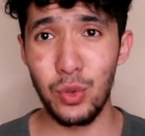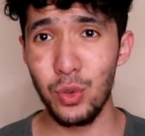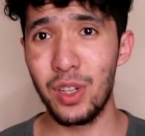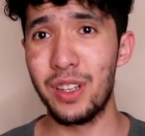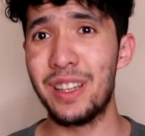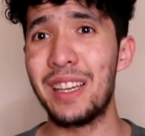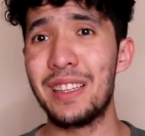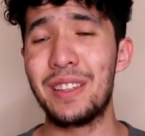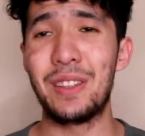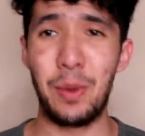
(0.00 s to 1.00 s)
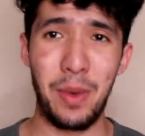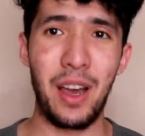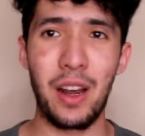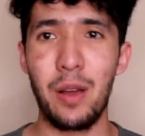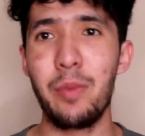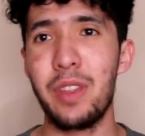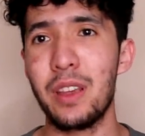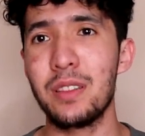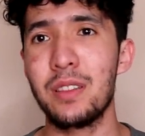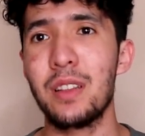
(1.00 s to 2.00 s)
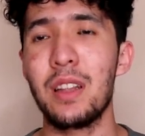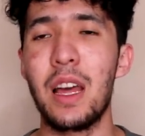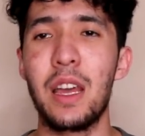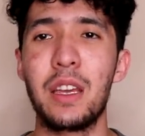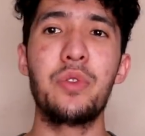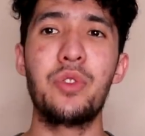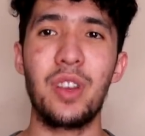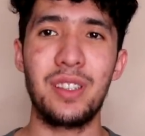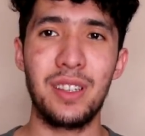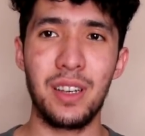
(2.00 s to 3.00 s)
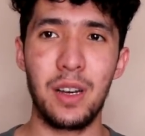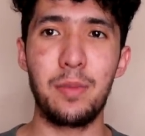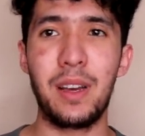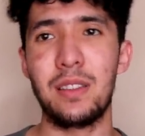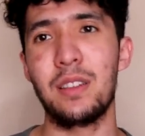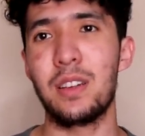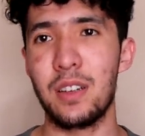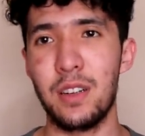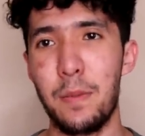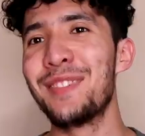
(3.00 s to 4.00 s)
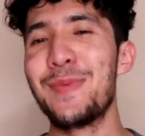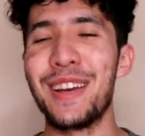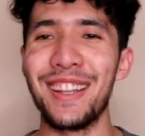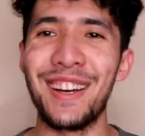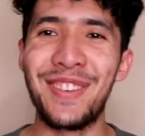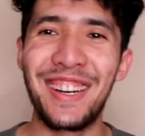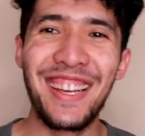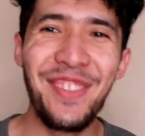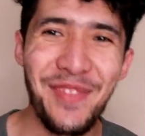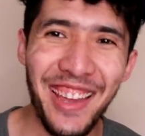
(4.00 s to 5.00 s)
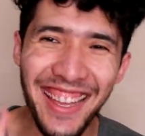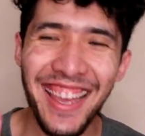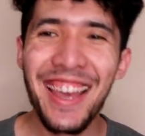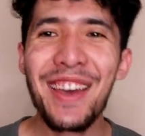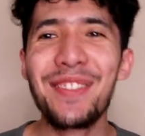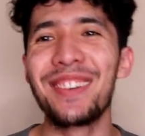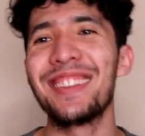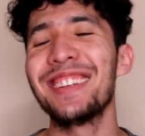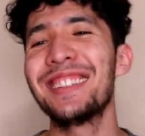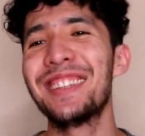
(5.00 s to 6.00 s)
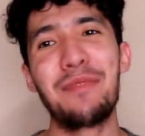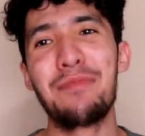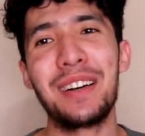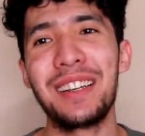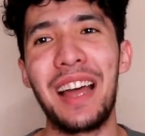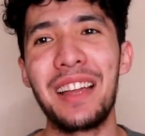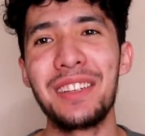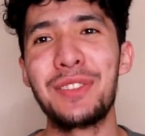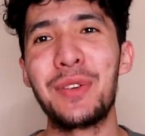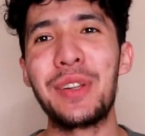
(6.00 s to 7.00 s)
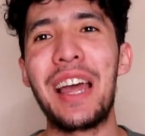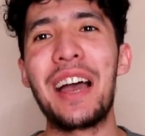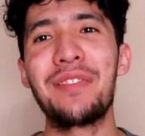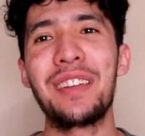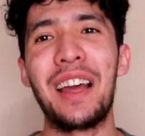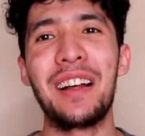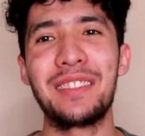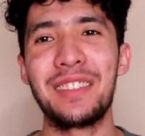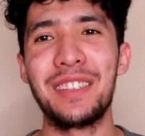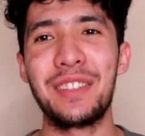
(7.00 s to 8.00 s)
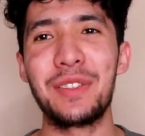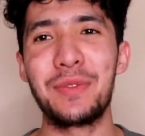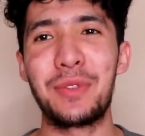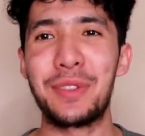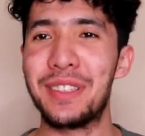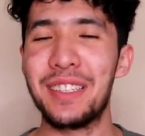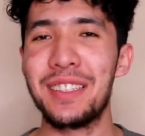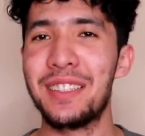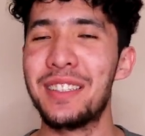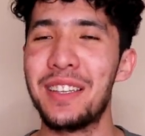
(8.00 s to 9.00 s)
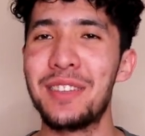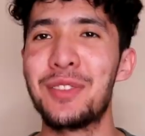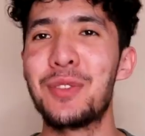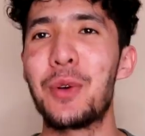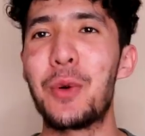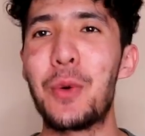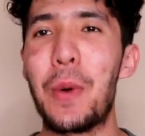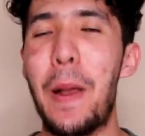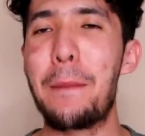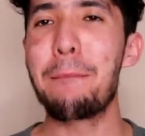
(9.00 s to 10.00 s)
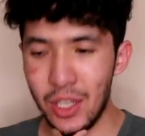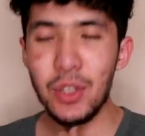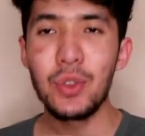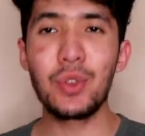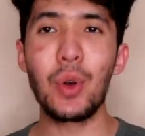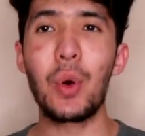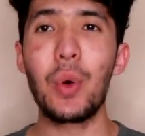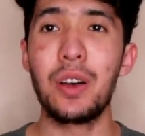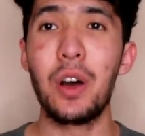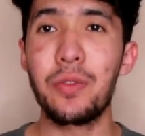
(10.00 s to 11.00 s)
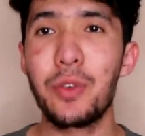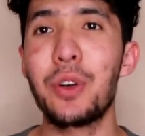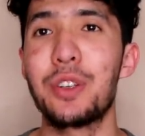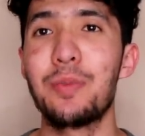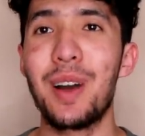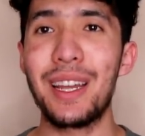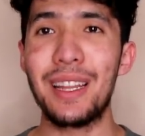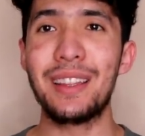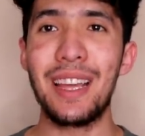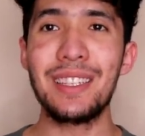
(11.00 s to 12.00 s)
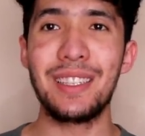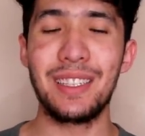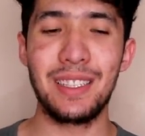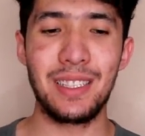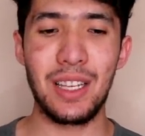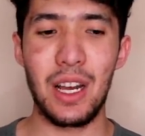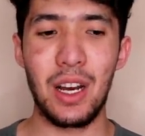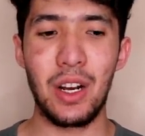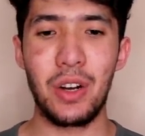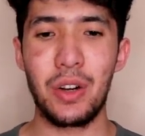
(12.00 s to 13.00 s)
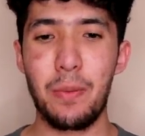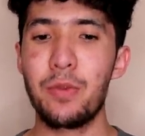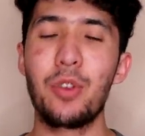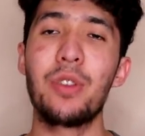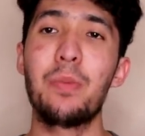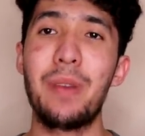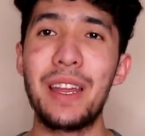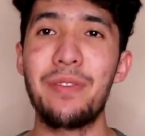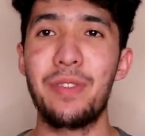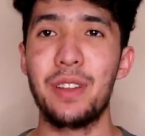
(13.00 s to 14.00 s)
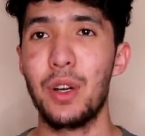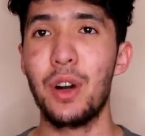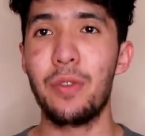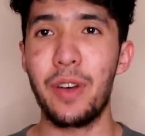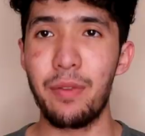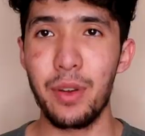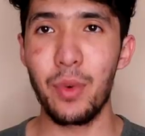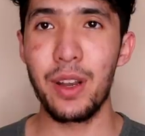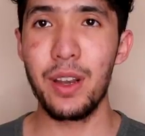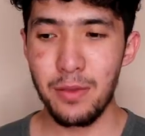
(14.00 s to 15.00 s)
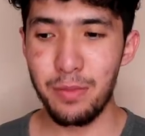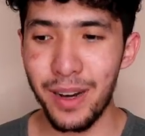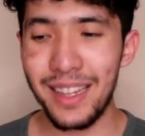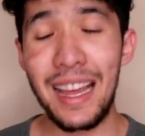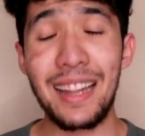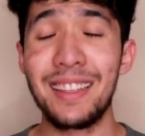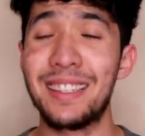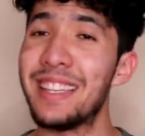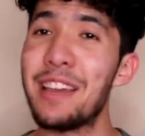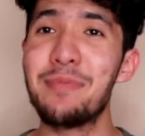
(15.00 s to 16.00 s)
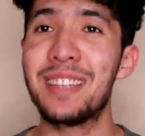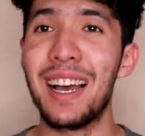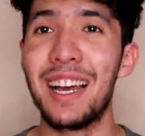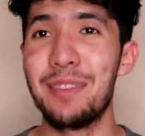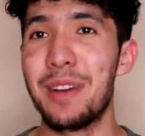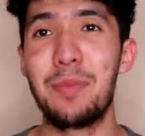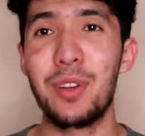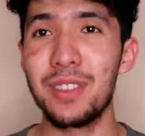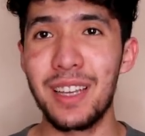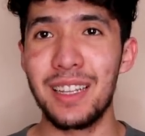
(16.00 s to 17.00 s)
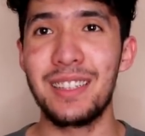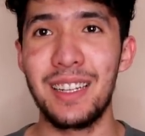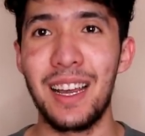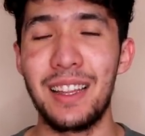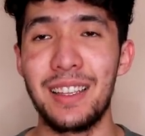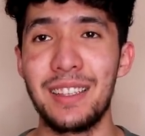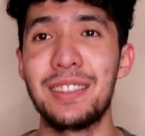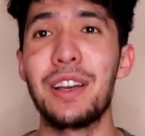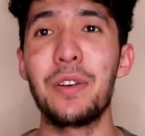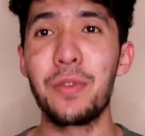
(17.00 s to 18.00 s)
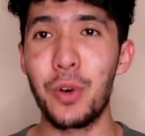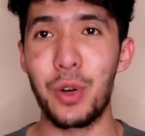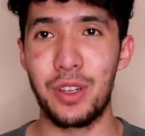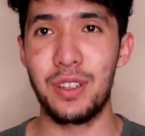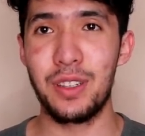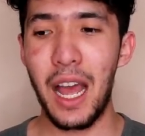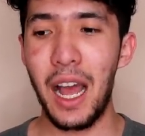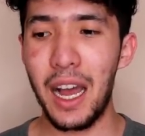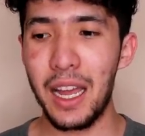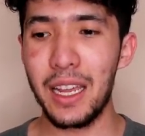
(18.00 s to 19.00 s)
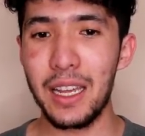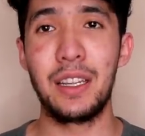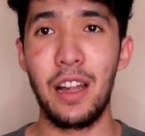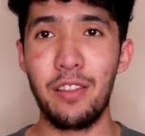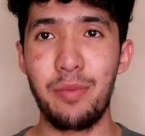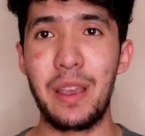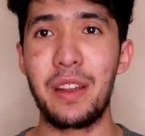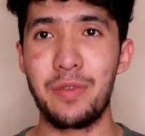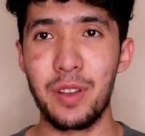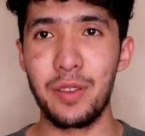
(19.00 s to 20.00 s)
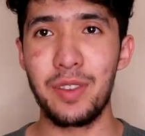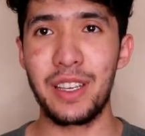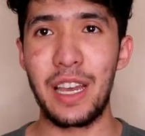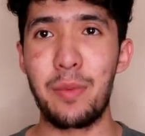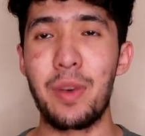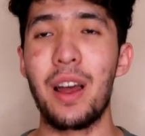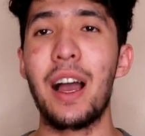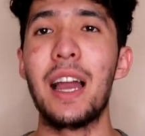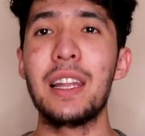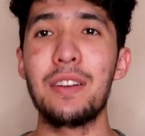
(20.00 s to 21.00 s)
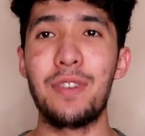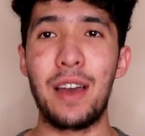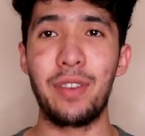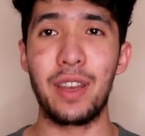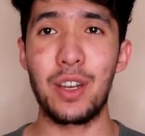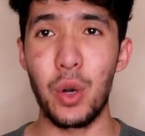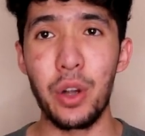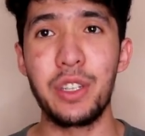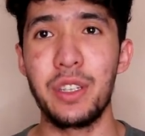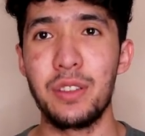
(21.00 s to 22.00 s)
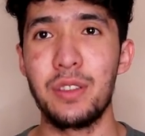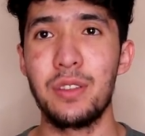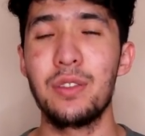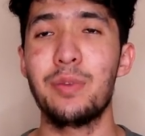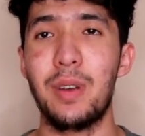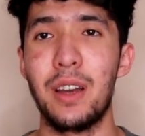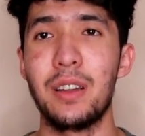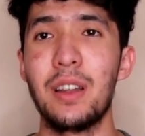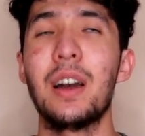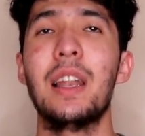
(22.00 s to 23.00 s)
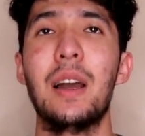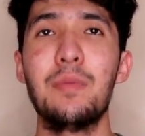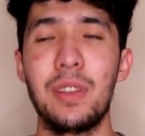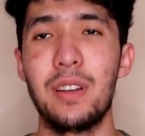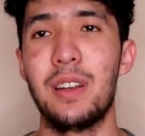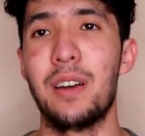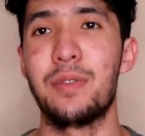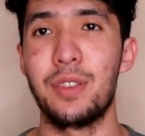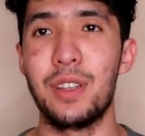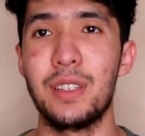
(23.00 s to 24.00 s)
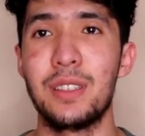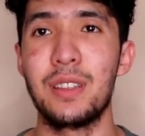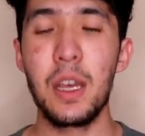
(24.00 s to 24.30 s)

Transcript: do contain some haram things like dressing up as a girl. May Allah forgive me for this, but I just don't have an alternative for this. So of course my intentions are for the benefit of everyone, but at the same time I'm not gonna deny this. Of course I love being in front of the camera. I love having an audience, subhanallah, alhamdulillah for this.